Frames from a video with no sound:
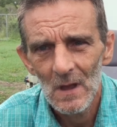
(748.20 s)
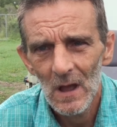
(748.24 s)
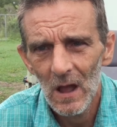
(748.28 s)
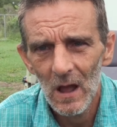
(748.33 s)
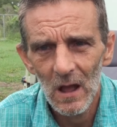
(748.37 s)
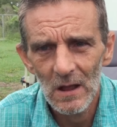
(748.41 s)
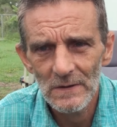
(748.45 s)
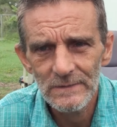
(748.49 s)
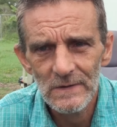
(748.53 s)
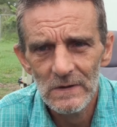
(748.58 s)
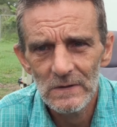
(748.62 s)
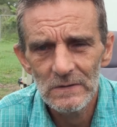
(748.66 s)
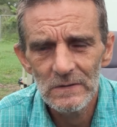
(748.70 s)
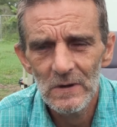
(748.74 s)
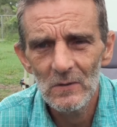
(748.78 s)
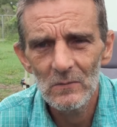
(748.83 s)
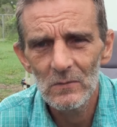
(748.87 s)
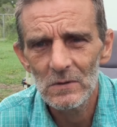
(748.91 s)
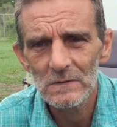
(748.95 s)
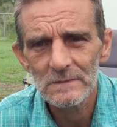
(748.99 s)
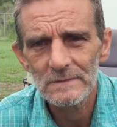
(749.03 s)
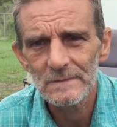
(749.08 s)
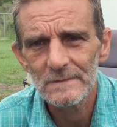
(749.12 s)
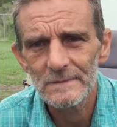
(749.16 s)
I don't know
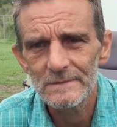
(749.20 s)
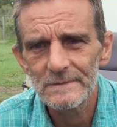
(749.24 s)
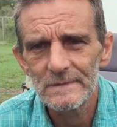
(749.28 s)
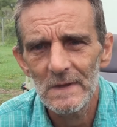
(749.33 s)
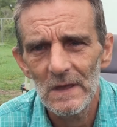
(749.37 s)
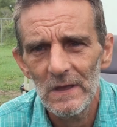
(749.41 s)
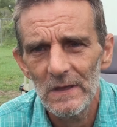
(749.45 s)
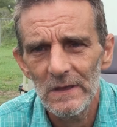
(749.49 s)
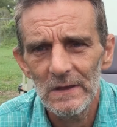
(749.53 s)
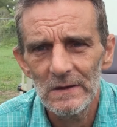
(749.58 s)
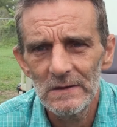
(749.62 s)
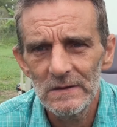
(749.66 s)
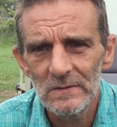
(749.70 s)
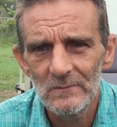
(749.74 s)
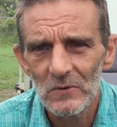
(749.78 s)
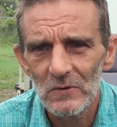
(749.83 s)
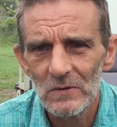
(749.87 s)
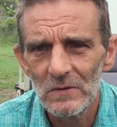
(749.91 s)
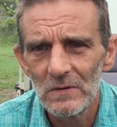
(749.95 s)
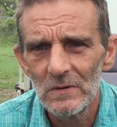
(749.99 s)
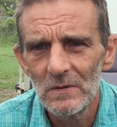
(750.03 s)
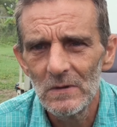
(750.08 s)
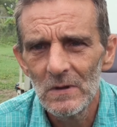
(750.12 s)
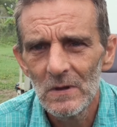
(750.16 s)
what to say
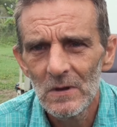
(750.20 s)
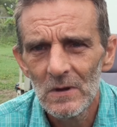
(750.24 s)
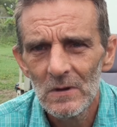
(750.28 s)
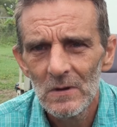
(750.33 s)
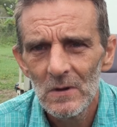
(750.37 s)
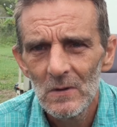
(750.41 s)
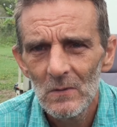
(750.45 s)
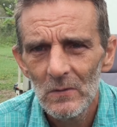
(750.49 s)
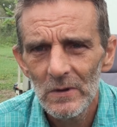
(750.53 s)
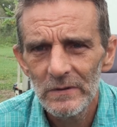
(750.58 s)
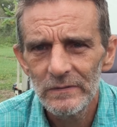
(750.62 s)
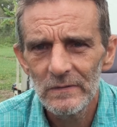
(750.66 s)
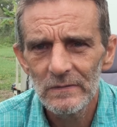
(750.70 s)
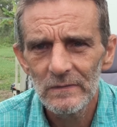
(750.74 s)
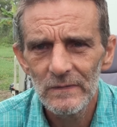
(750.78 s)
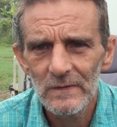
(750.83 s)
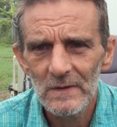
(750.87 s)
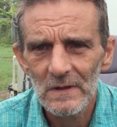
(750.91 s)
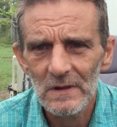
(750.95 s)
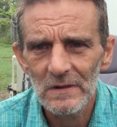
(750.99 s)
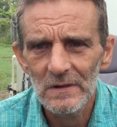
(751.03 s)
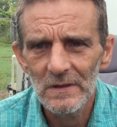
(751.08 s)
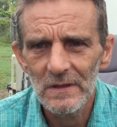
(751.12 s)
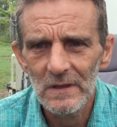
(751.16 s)
anymore when
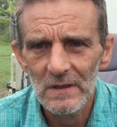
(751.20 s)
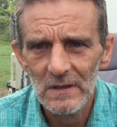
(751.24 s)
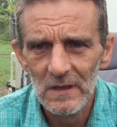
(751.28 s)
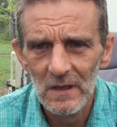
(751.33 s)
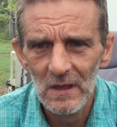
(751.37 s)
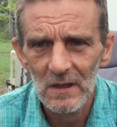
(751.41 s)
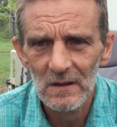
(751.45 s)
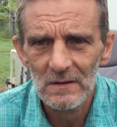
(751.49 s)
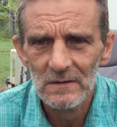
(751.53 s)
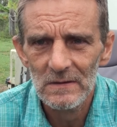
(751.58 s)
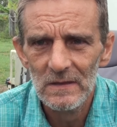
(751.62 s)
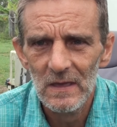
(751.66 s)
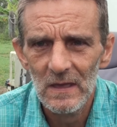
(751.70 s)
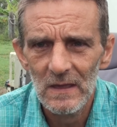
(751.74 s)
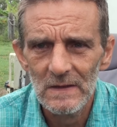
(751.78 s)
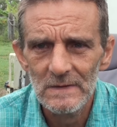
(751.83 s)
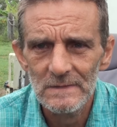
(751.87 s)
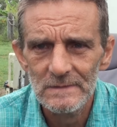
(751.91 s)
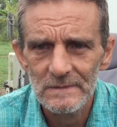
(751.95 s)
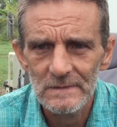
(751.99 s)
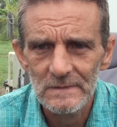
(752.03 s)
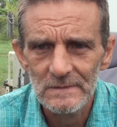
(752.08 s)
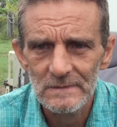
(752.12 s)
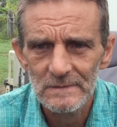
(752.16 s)
the clear-cut
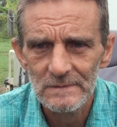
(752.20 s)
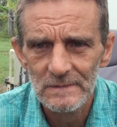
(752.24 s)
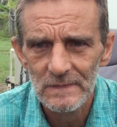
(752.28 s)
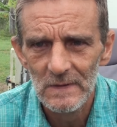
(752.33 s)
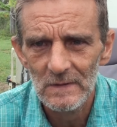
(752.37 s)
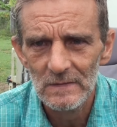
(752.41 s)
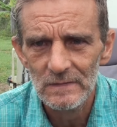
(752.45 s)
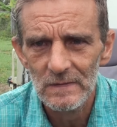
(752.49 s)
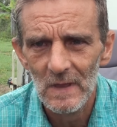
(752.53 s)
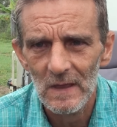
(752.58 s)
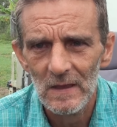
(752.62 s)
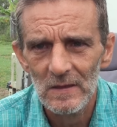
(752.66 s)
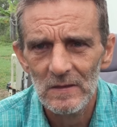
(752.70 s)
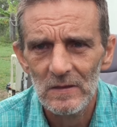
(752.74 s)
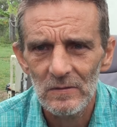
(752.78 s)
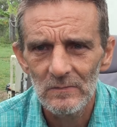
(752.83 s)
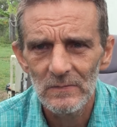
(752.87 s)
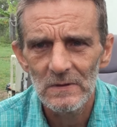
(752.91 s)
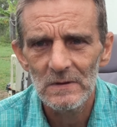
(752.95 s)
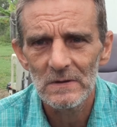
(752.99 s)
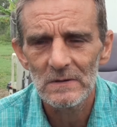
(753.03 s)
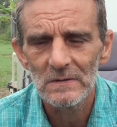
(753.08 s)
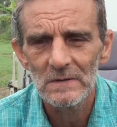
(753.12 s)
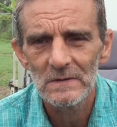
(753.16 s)
case is that they
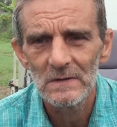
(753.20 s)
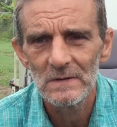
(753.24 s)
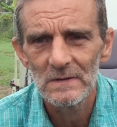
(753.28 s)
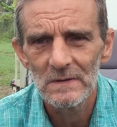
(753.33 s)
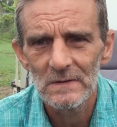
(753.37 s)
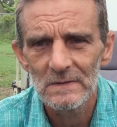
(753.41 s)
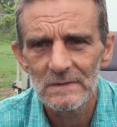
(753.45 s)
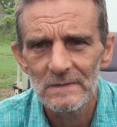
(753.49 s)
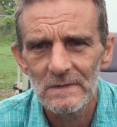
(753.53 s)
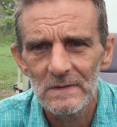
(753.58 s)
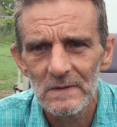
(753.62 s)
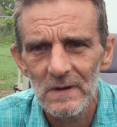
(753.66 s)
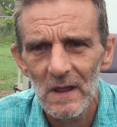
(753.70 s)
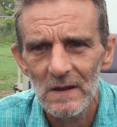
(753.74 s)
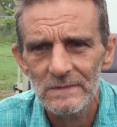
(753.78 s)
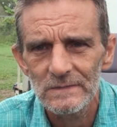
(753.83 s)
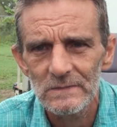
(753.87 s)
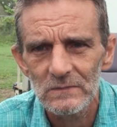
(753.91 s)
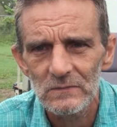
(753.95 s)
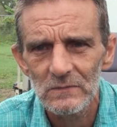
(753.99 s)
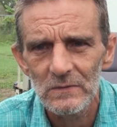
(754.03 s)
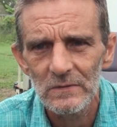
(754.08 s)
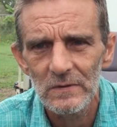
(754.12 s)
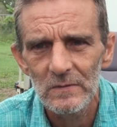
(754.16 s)
committed an
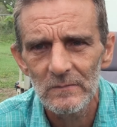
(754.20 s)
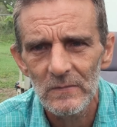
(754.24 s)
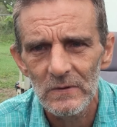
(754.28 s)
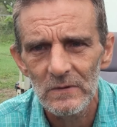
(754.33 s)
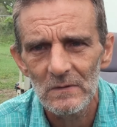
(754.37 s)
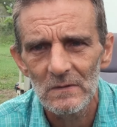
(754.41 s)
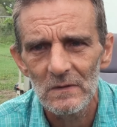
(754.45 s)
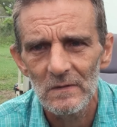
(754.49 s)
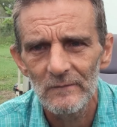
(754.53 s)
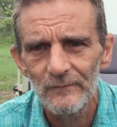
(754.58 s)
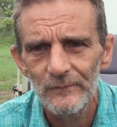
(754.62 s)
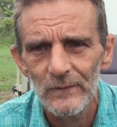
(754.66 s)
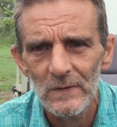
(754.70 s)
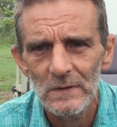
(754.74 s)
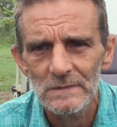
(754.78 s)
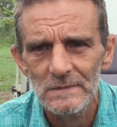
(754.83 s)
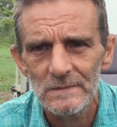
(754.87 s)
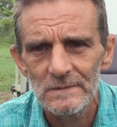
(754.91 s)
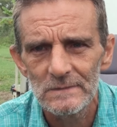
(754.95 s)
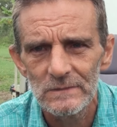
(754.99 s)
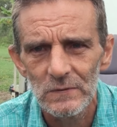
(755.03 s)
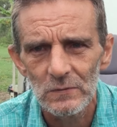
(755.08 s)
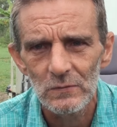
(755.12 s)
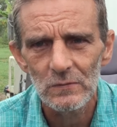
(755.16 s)
international criminal
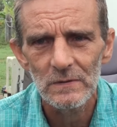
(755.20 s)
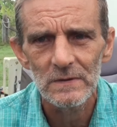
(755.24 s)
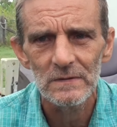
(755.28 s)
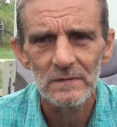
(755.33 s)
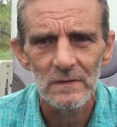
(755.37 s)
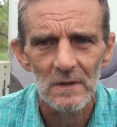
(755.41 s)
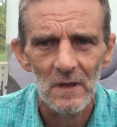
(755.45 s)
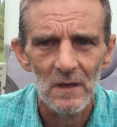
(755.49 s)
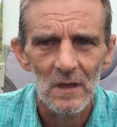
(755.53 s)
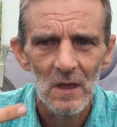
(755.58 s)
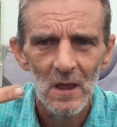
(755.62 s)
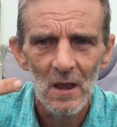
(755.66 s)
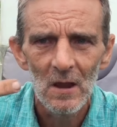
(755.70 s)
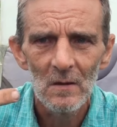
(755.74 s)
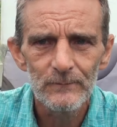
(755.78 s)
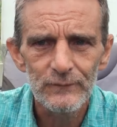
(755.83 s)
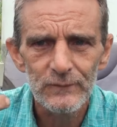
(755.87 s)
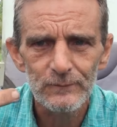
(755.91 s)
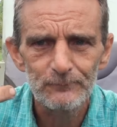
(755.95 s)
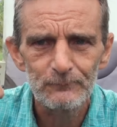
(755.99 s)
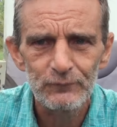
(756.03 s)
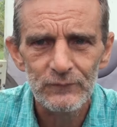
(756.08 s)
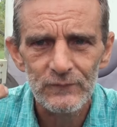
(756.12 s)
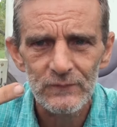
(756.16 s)
offence doing the
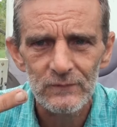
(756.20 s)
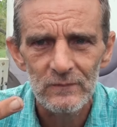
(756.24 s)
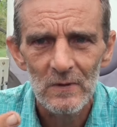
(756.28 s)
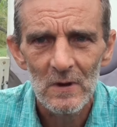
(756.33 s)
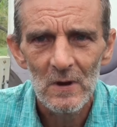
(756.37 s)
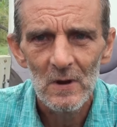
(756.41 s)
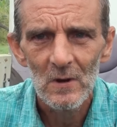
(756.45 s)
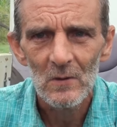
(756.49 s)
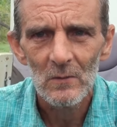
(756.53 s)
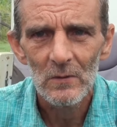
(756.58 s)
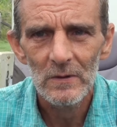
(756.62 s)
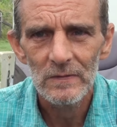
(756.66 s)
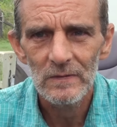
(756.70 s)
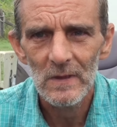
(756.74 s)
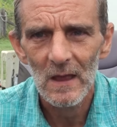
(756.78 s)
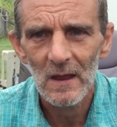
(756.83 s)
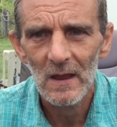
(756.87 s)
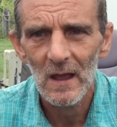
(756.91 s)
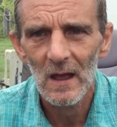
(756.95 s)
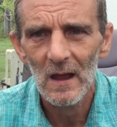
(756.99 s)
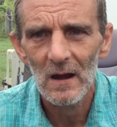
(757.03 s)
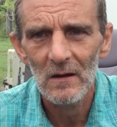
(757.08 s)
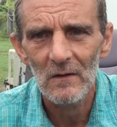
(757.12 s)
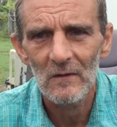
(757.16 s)
psh-psh when
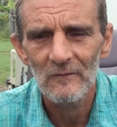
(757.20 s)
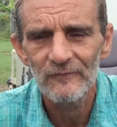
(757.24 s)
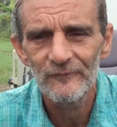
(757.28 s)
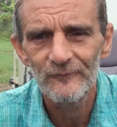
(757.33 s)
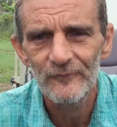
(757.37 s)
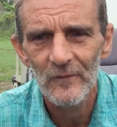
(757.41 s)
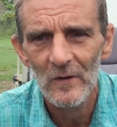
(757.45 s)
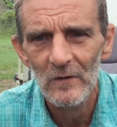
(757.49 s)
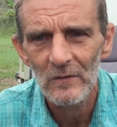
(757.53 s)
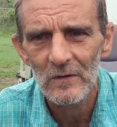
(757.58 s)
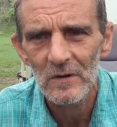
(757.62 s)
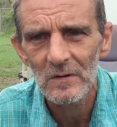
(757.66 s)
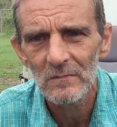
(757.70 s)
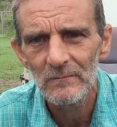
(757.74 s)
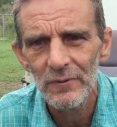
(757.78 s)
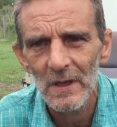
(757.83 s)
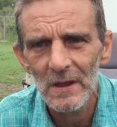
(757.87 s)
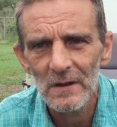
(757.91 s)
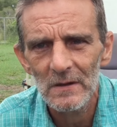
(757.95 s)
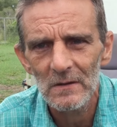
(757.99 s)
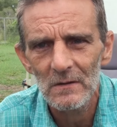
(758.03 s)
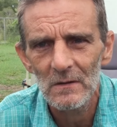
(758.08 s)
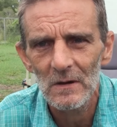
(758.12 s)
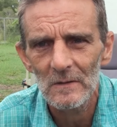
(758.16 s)
they are a foreign
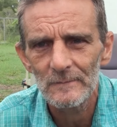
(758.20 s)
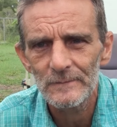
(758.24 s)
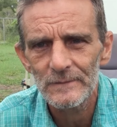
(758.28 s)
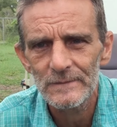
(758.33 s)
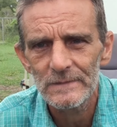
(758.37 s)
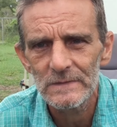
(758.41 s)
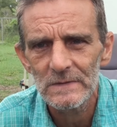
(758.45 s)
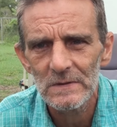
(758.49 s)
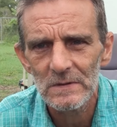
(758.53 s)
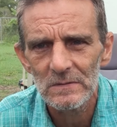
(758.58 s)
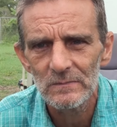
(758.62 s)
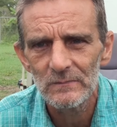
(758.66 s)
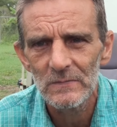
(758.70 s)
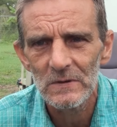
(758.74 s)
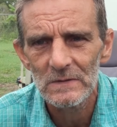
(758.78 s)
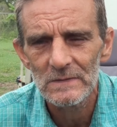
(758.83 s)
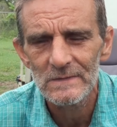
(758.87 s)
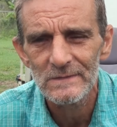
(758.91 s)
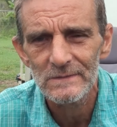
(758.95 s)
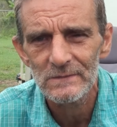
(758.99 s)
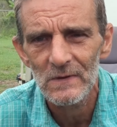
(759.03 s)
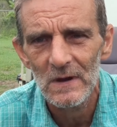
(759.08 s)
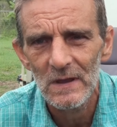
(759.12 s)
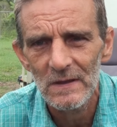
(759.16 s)
bankruptcy
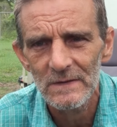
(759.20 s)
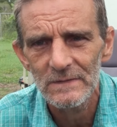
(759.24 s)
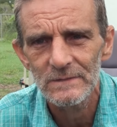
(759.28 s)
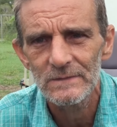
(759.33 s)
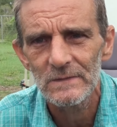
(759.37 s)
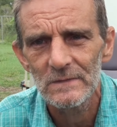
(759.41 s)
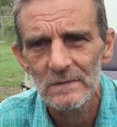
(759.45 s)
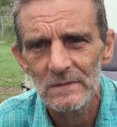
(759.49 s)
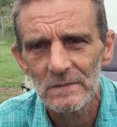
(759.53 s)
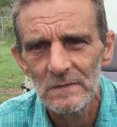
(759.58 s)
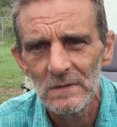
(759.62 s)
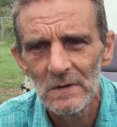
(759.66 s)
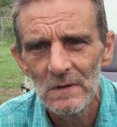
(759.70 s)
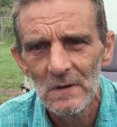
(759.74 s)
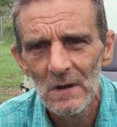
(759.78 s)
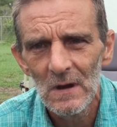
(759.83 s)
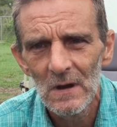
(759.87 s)
administration